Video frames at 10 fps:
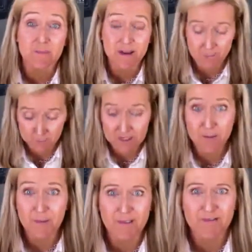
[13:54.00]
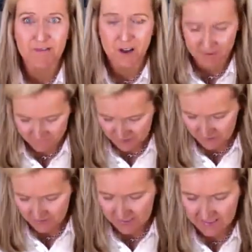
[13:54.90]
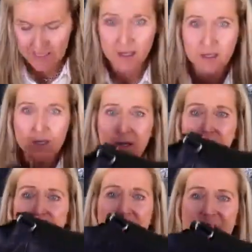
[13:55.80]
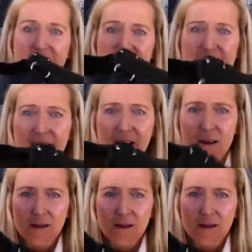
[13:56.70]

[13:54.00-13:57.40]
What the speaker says: of some of my fun favorite things. Birkenstock,